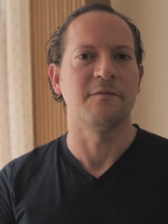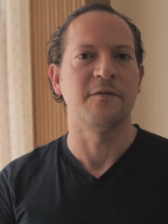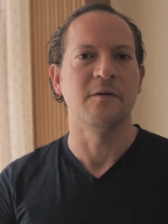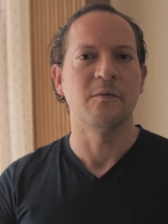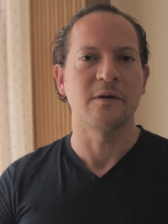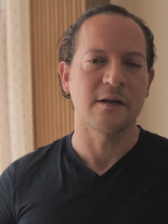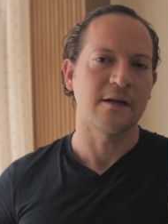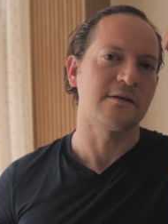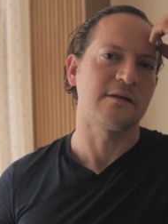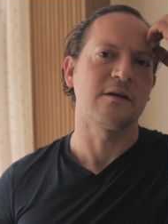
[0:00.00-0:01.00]
for what it
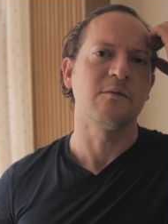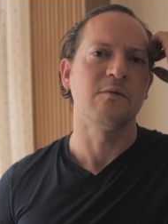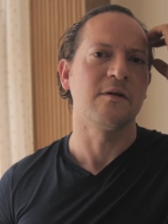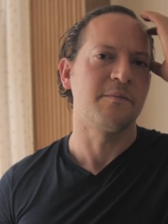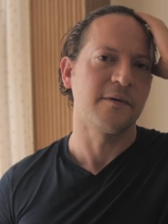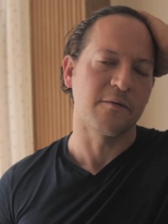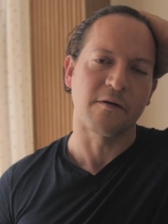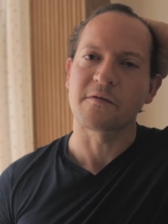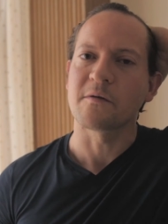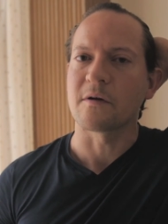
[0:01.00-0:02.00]
is that you want to be,
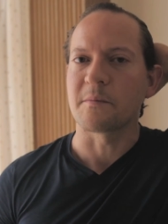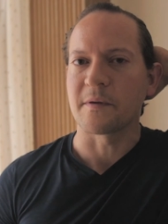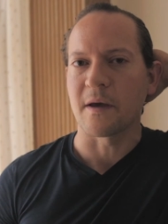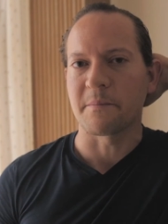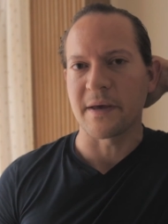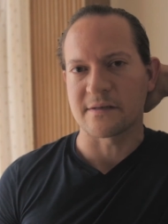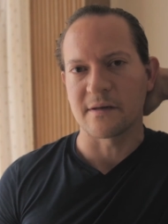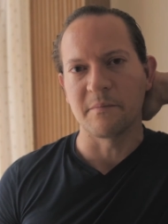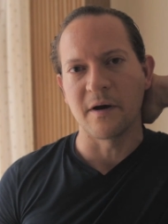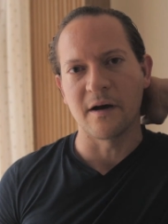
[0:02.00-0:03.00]
whether you want to be a
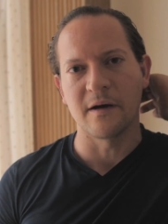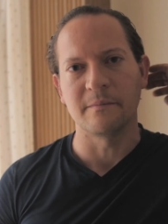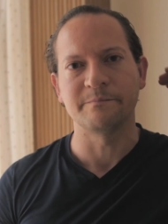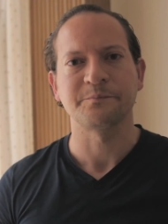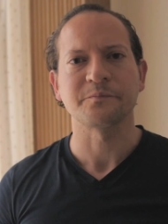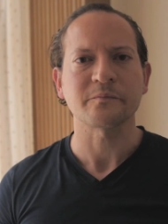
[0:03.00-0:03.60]
better mom